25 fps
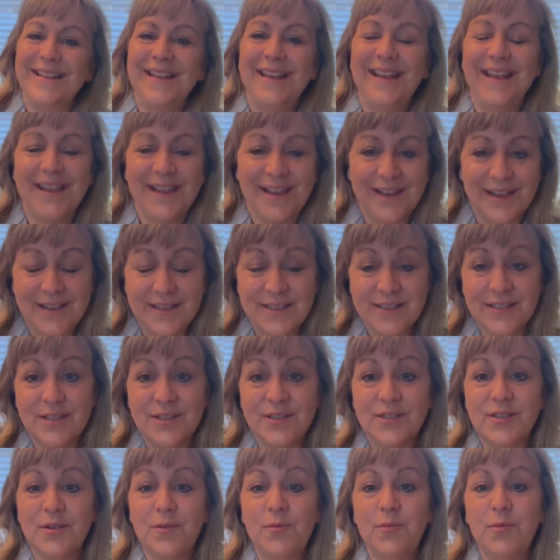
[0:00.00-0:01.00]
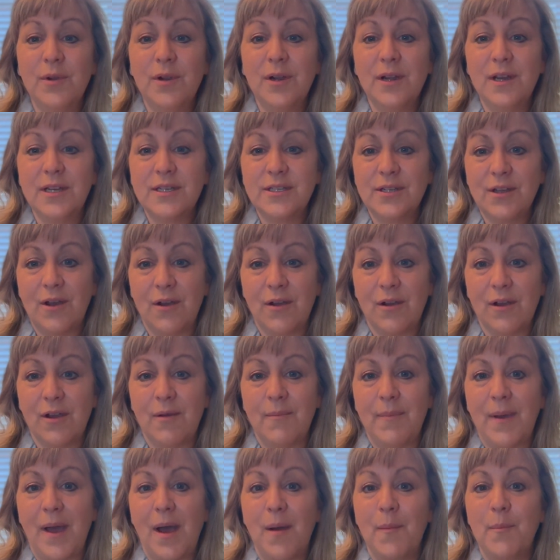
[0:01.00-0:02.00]
Hey guys, so we're going to talk
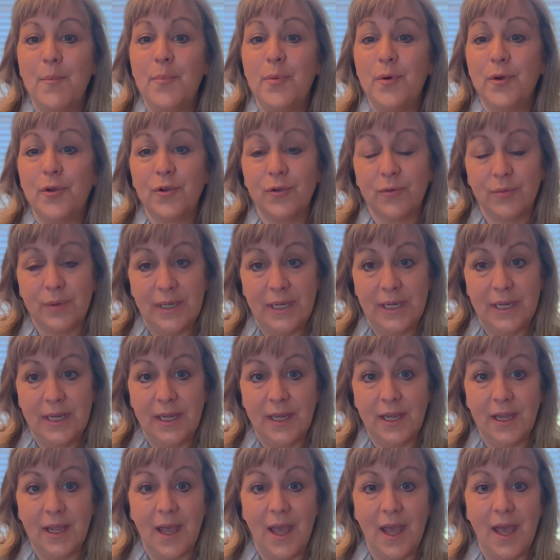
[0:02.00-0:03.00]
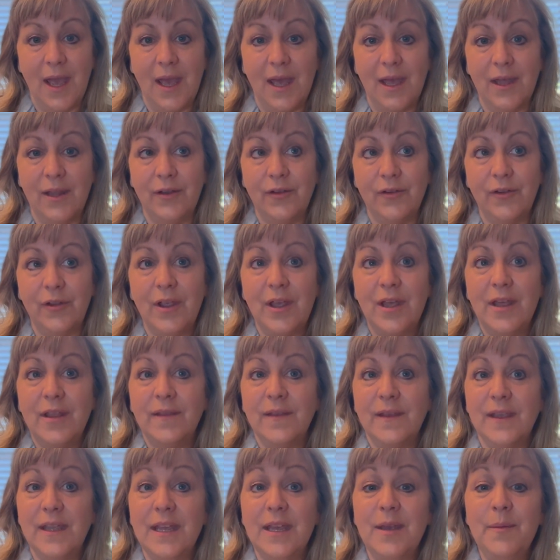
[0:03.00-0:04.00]
about book reading and
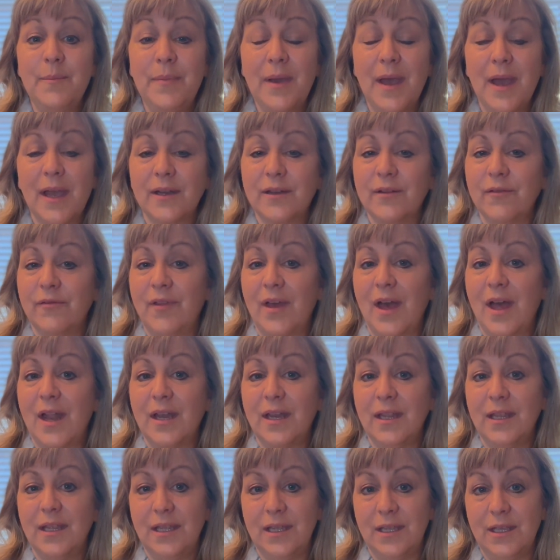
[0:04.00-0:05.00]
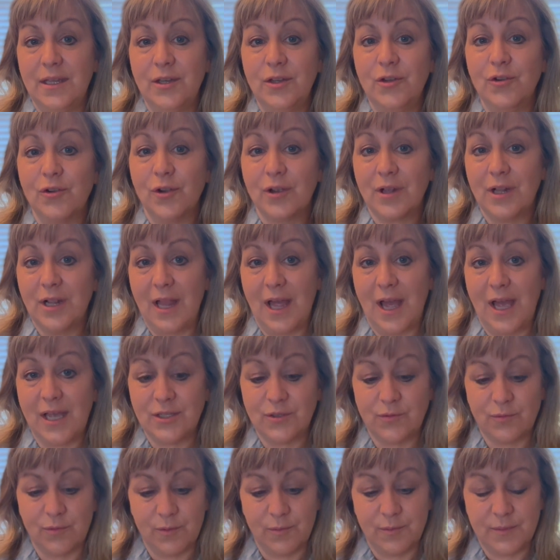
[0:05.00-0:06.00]
the impact of that in your
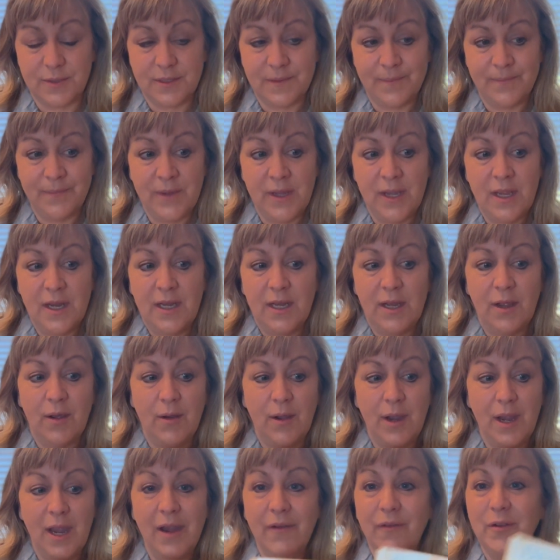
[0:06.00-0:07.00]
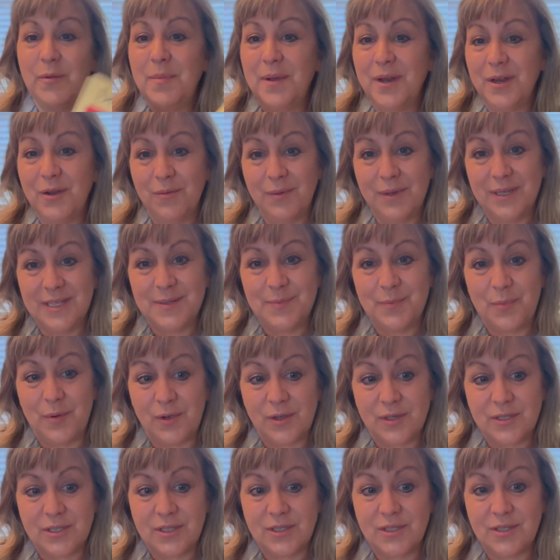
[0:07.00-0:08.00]
classrooms. Now, everybody reads
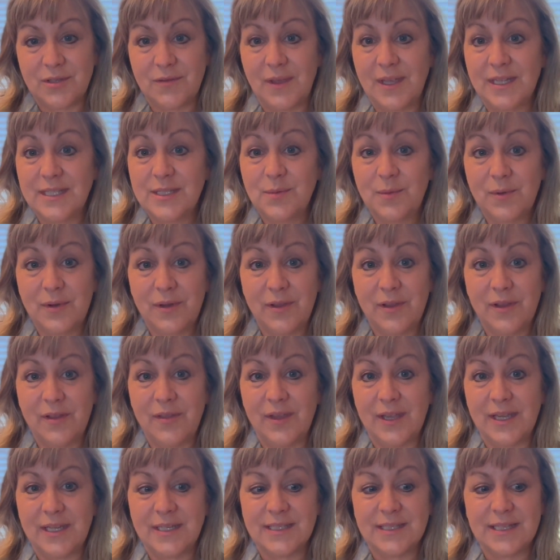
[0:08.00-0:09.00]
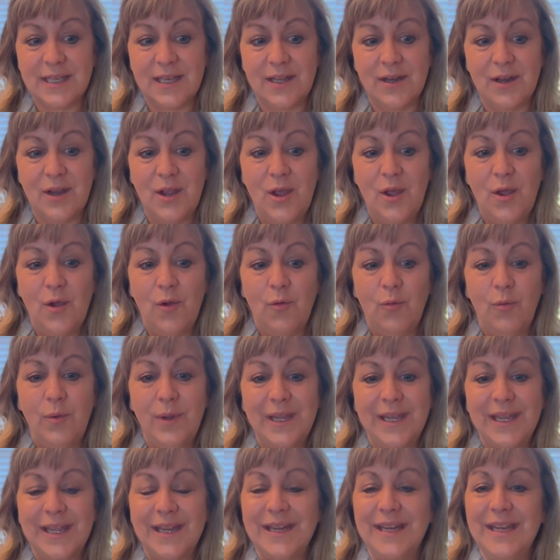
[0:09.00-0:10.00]
books, so that's one of the things that
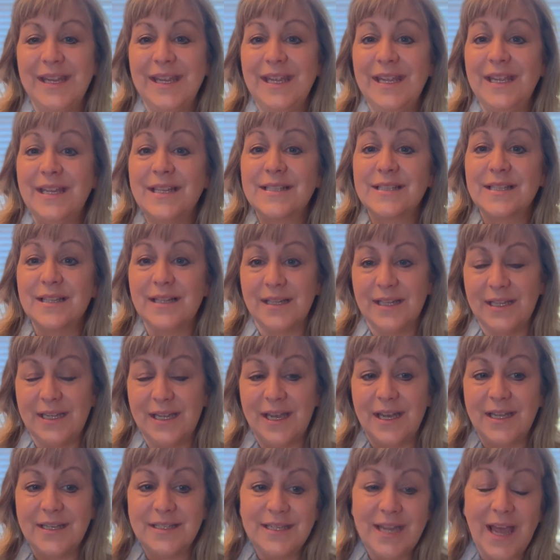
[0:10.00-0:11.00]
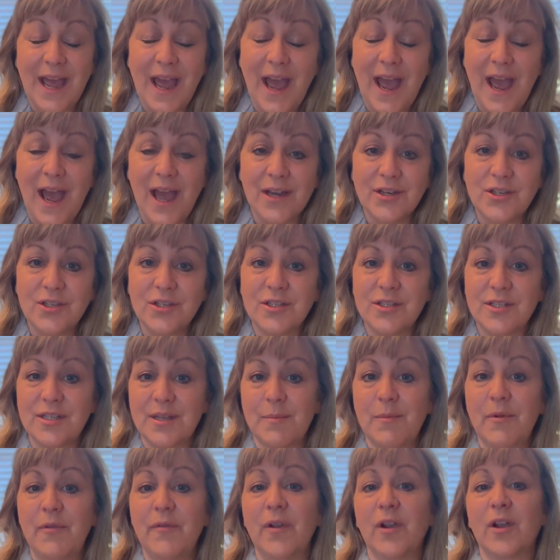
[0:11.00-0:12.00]
we can easily attach
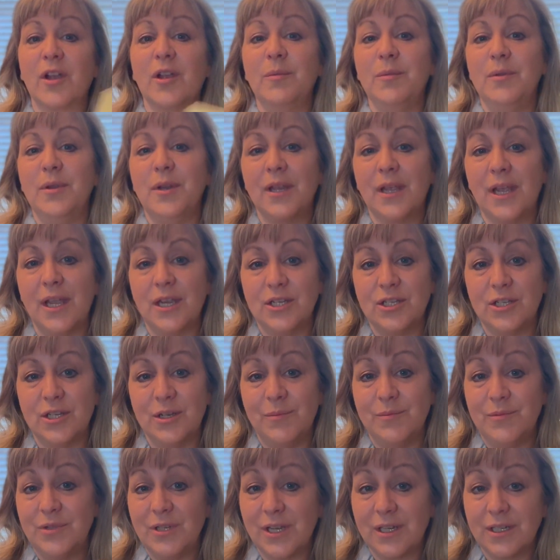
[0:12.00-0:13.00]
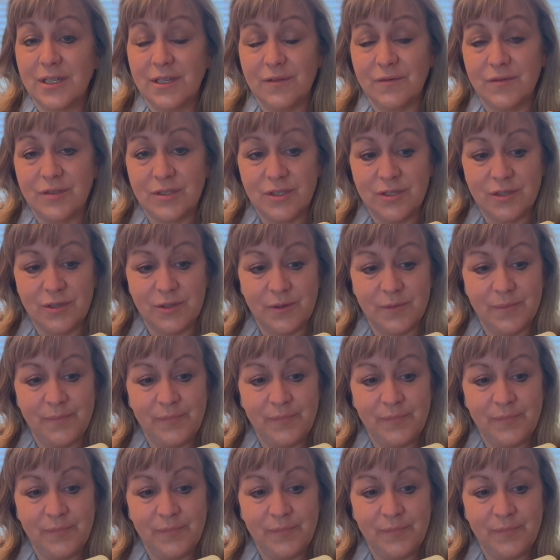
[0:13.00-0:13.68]
some of our communication objectives to.